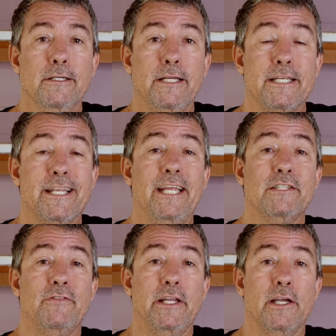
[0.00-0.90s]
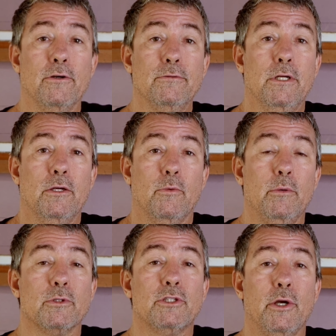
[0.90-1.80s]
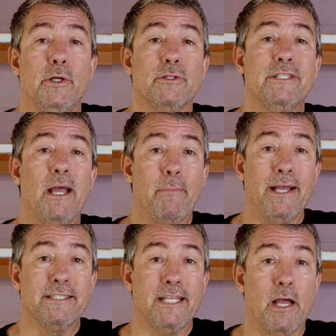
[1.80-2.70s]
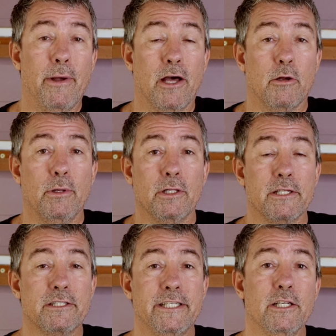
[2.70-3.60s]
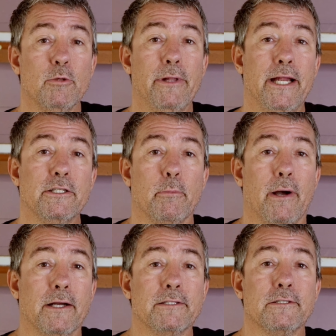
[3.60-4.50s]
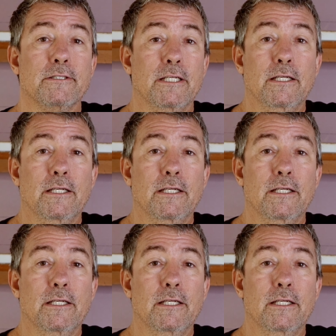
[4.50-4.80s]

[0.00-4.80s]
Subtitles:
In today's video, we will show you step by step how to build a cedar planter box.